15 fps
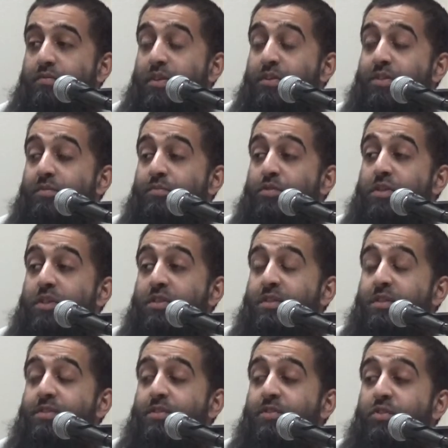First of all, he's
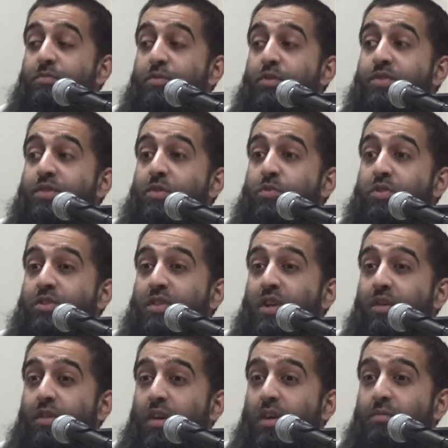listening to music which is
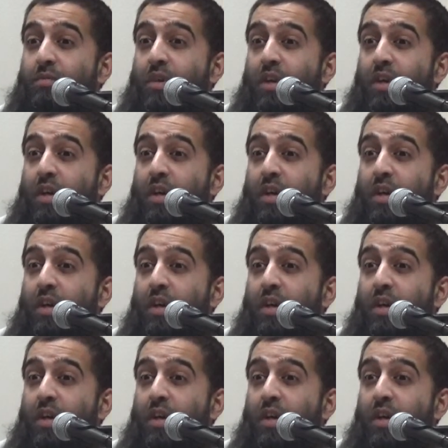haram.